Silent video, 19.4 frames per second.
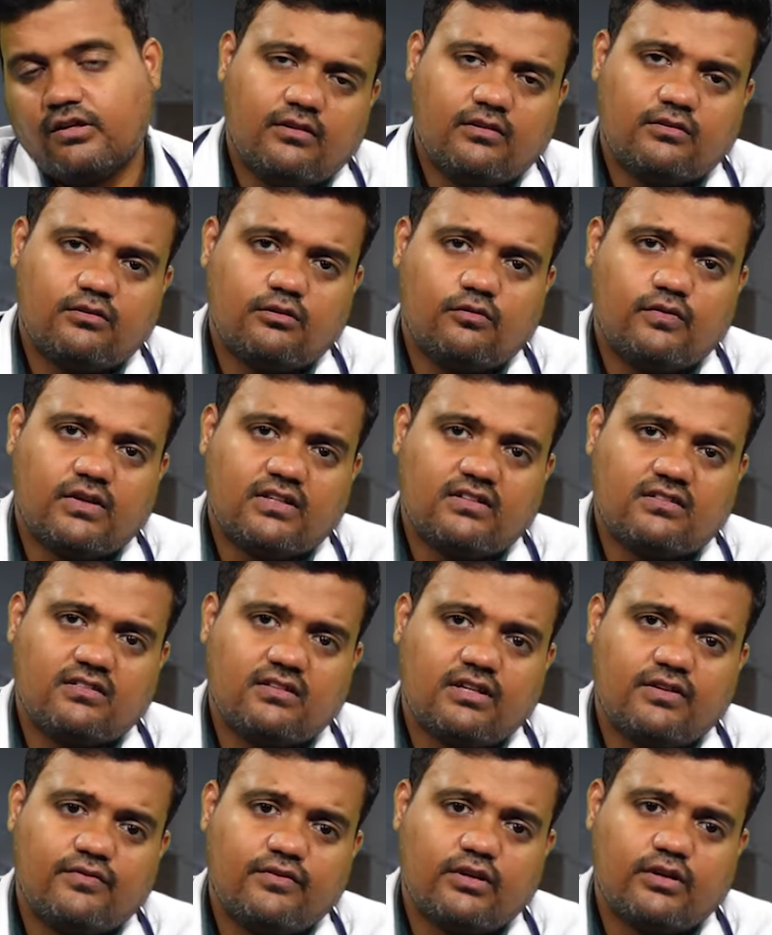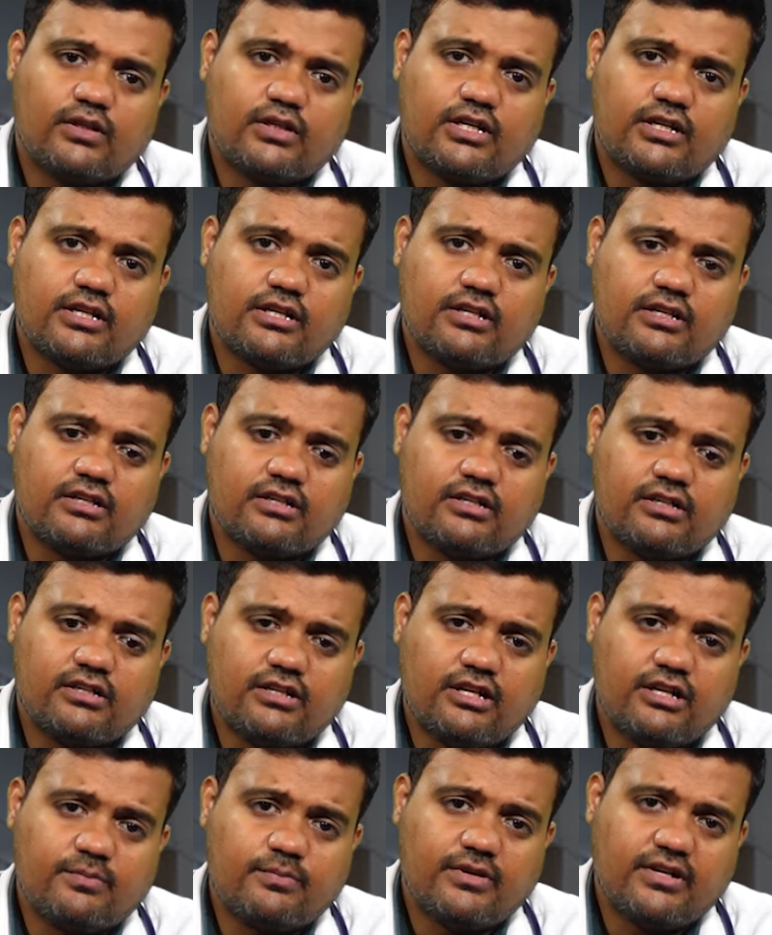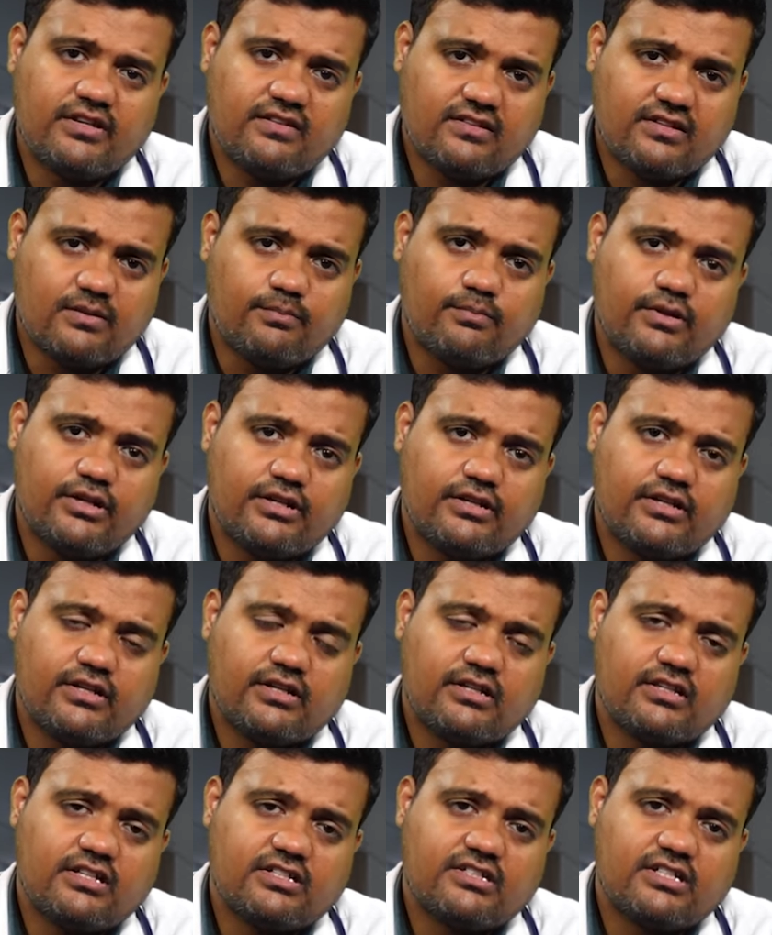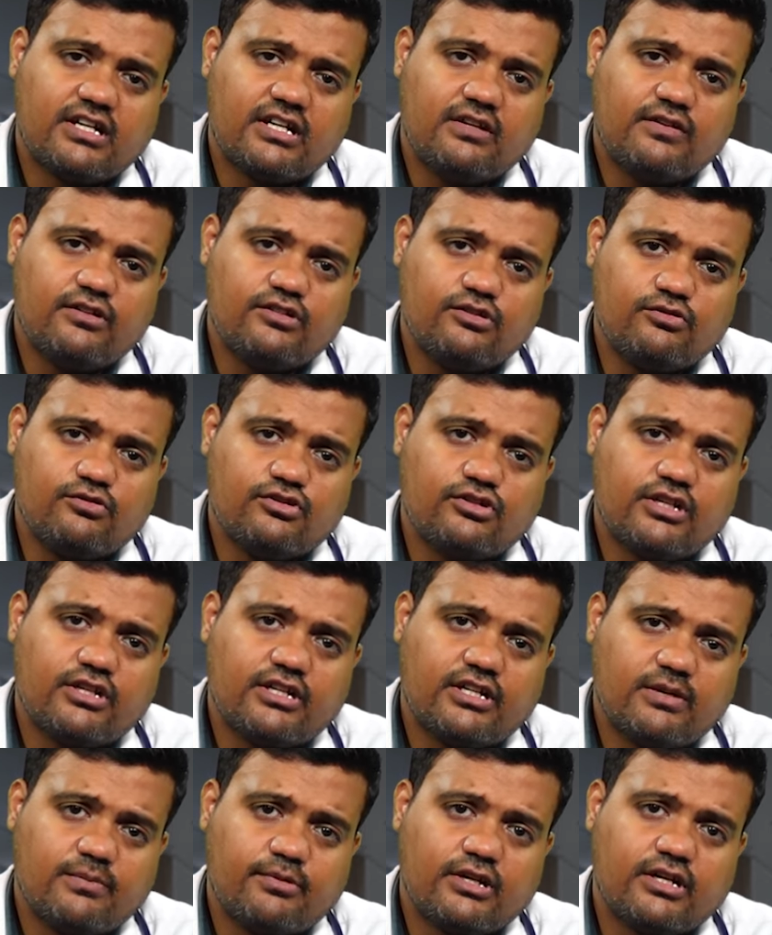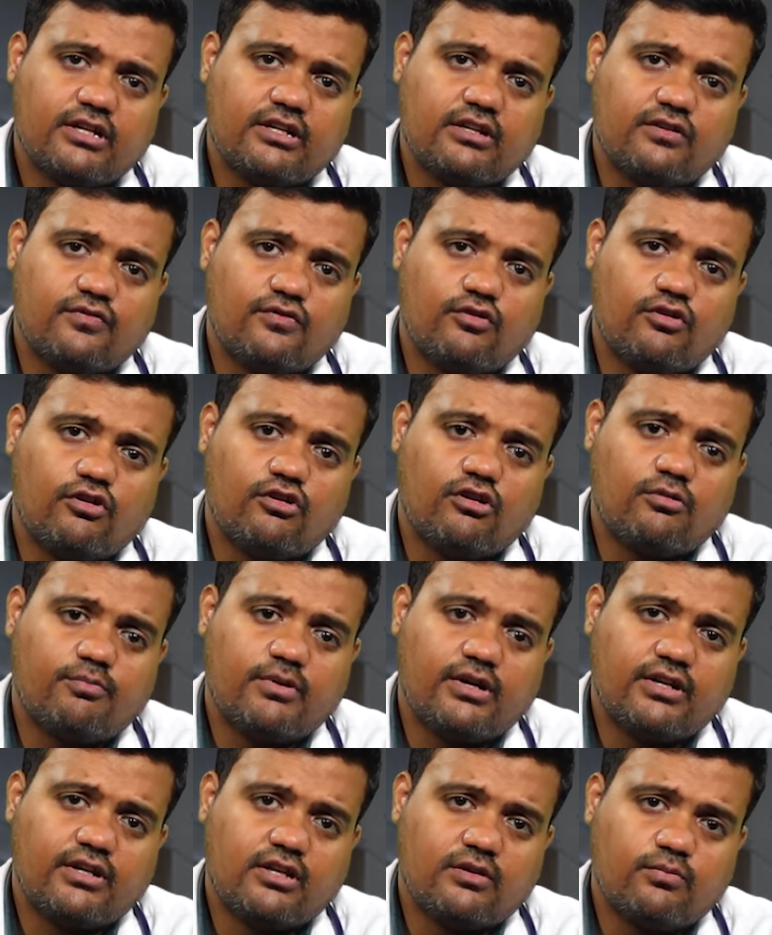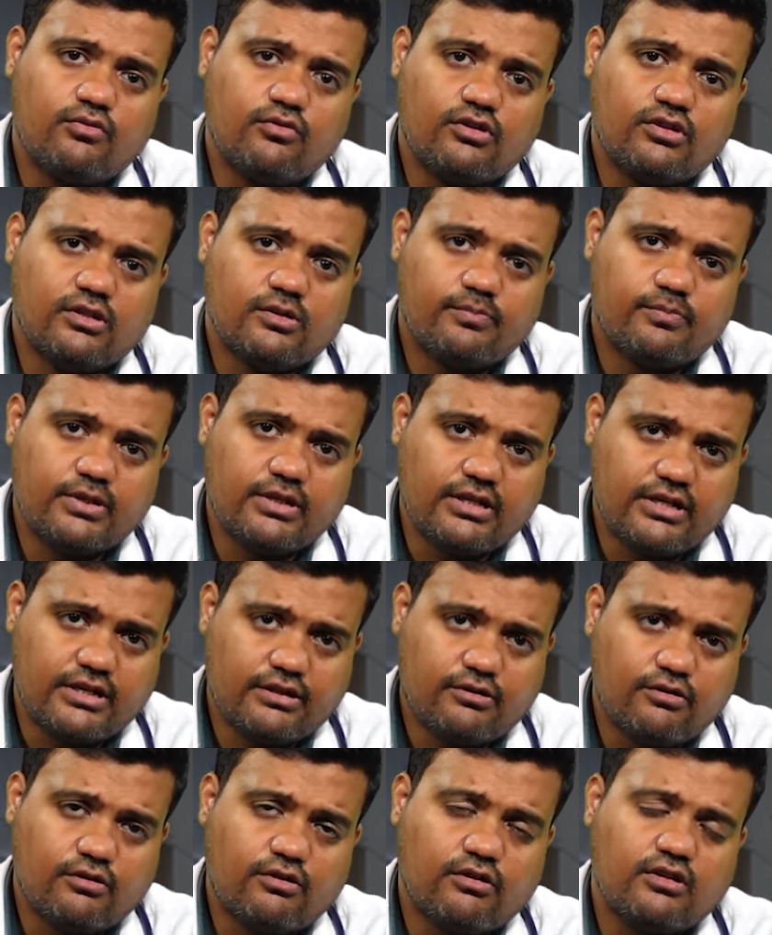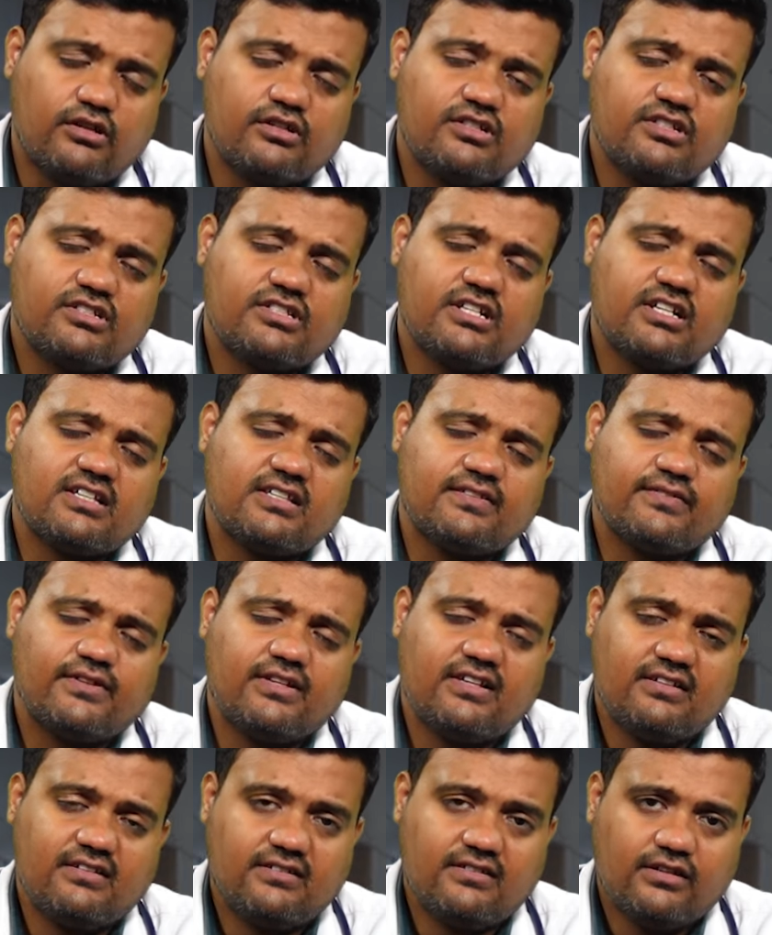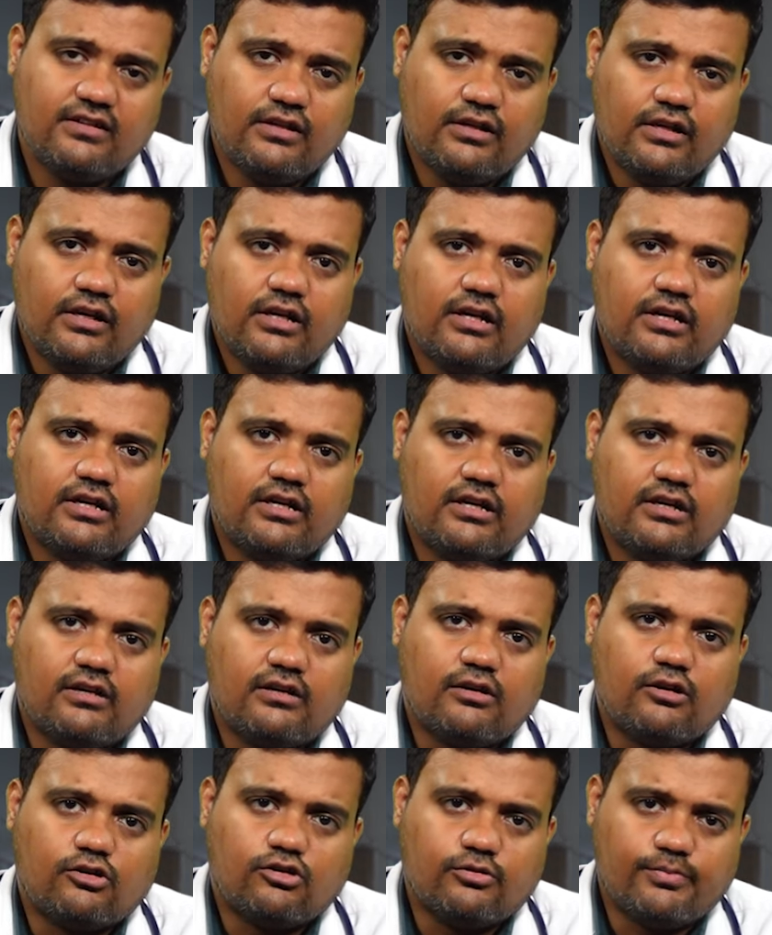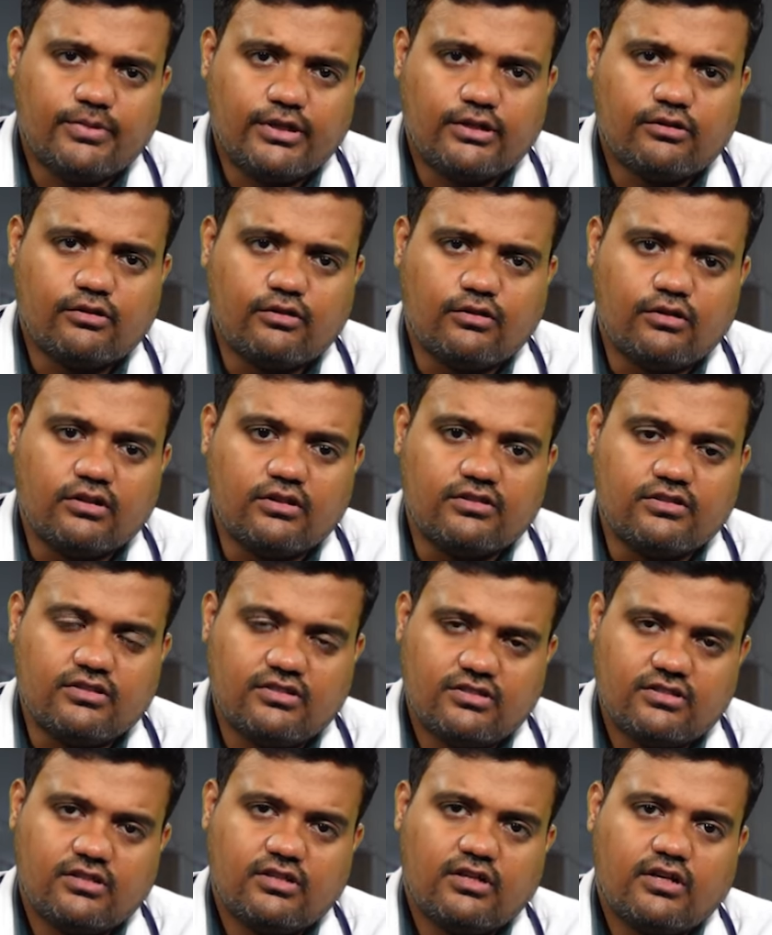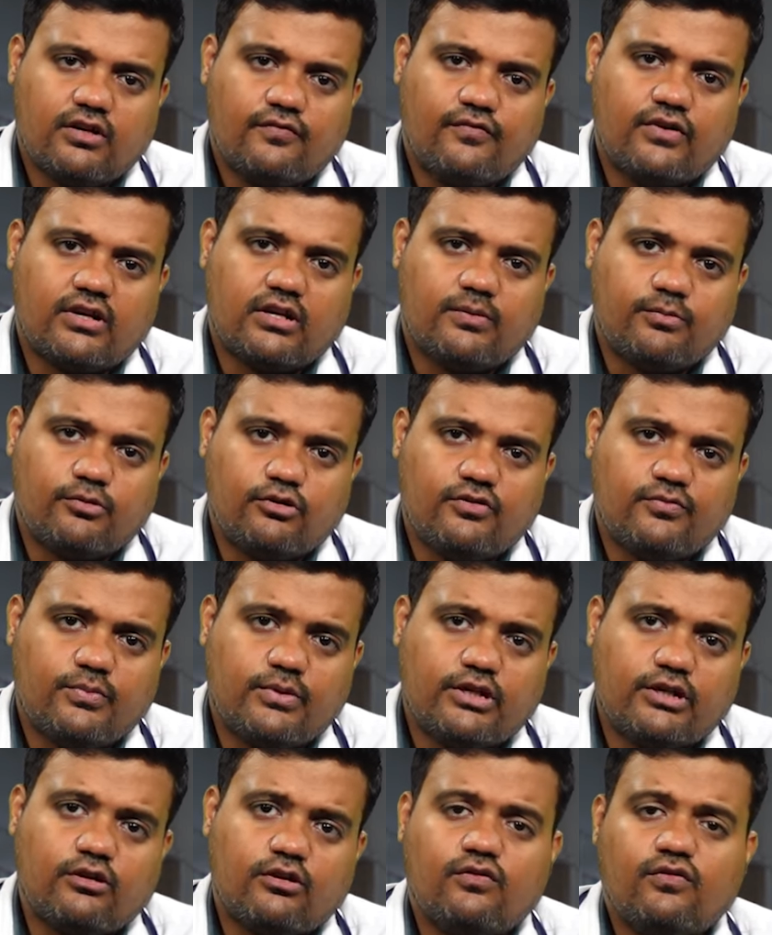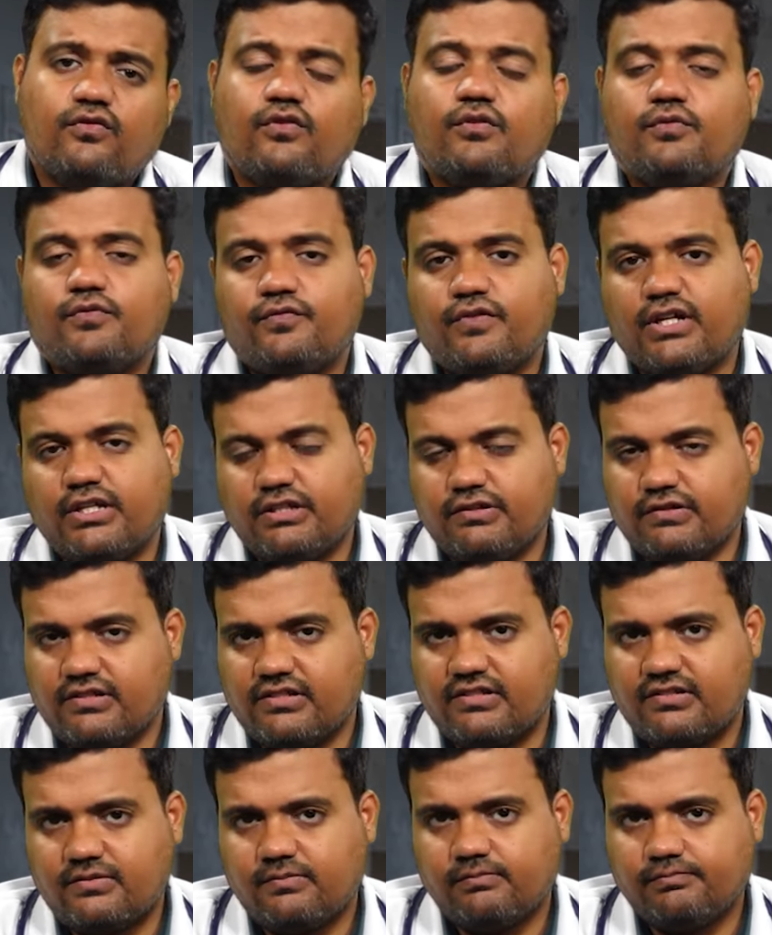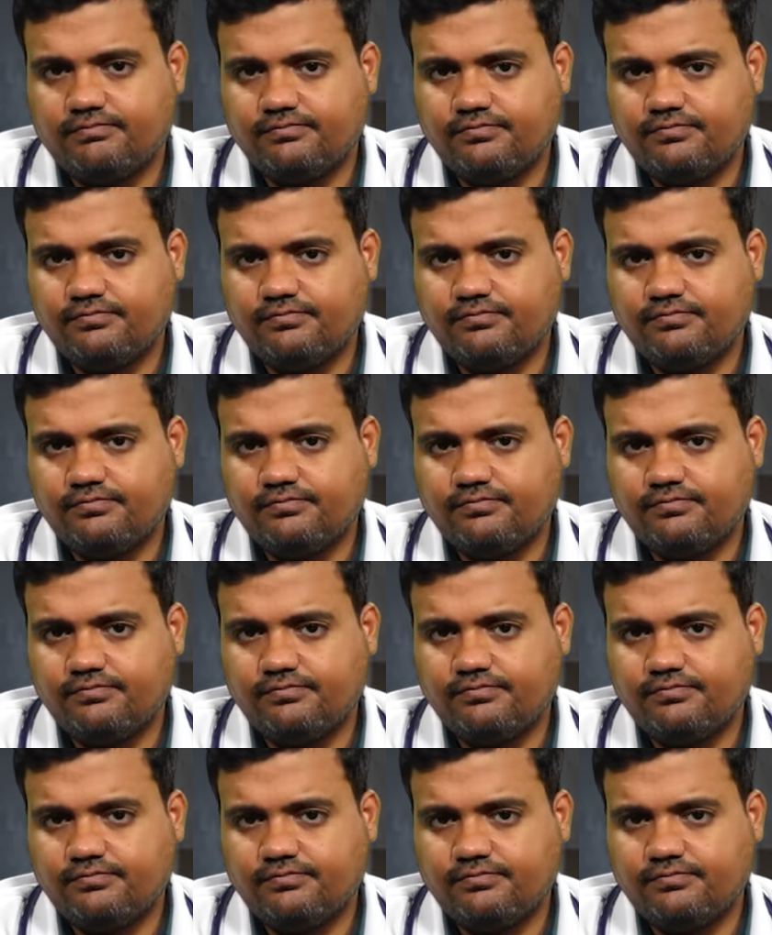So once uh, the treatment is completed, the child is usually kept under follow-up under both pediatric oncologist as well as orthopedic oncologist for up to a period of 5 years.